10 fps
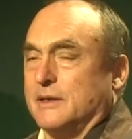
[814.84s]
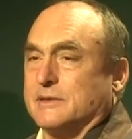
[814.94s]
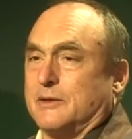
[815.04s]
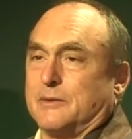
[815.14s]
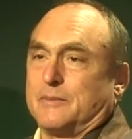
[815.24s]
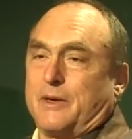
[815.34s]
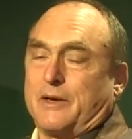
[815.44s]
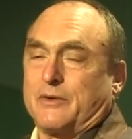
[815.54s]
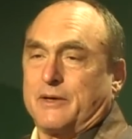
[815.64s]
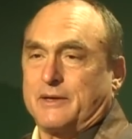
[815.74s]
So
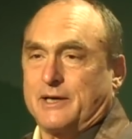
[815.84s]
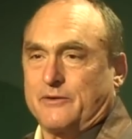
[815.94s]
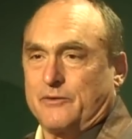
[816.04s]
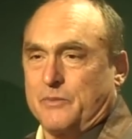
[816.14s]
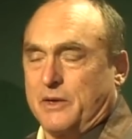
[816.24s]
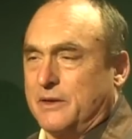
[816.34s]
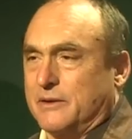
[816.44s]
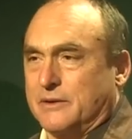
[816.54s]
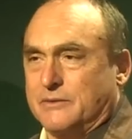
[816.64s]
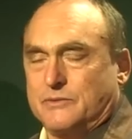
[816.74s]
I thought that's for me,
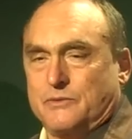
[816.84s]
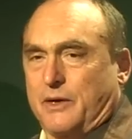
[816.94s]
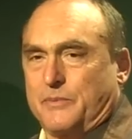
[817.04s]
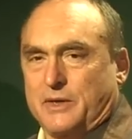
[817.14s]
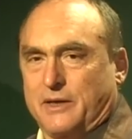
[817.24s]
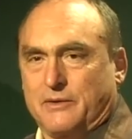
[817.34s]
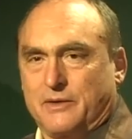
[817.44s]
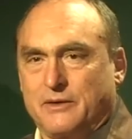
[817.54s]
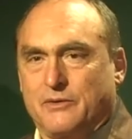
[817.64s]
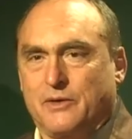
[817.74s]
and I dropped out at
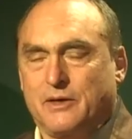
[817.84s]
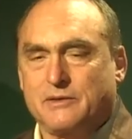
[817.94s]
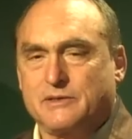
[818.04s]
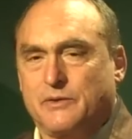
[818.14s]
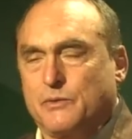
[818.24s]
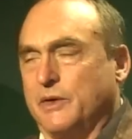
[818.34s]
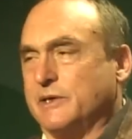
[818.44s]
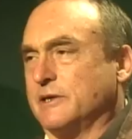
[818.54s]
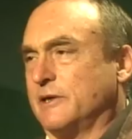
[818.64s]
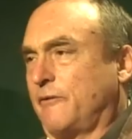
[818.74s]
the end of the year. It said
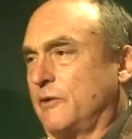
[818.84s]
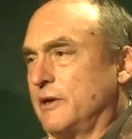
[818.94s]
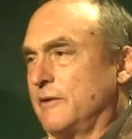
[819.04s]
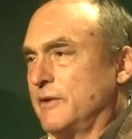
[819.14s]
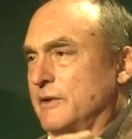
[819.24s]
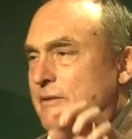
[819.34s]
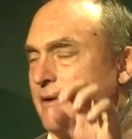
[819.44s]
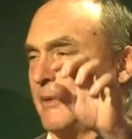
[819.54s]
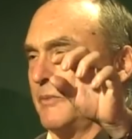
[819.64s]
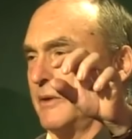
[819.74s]
reasons for leaving.
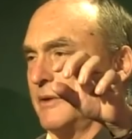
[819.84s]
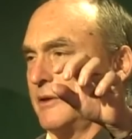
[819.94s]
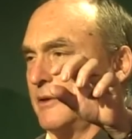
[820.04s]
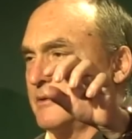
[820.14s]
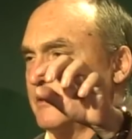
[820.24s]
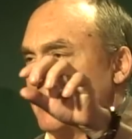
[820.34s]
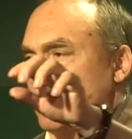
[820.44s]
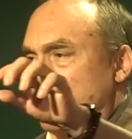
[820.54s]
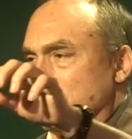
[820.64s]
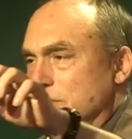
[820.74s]
I put go to the
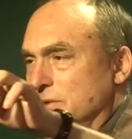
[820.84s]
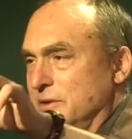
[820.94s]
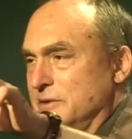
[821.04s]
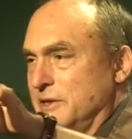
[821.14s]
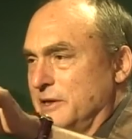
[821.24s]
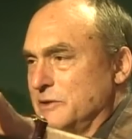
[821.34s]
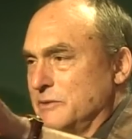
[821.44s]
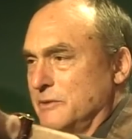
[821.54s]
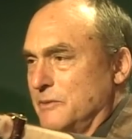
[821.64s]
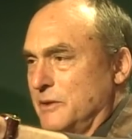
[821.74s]
mountains and attain
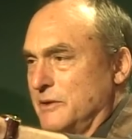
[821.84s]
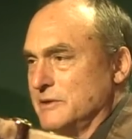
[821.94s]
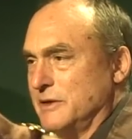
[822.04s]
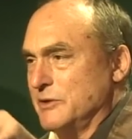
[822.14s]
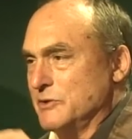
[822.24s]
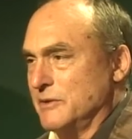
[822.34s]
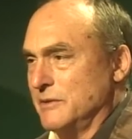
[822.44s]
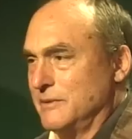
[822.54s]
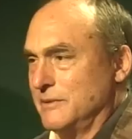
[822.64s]
true realization.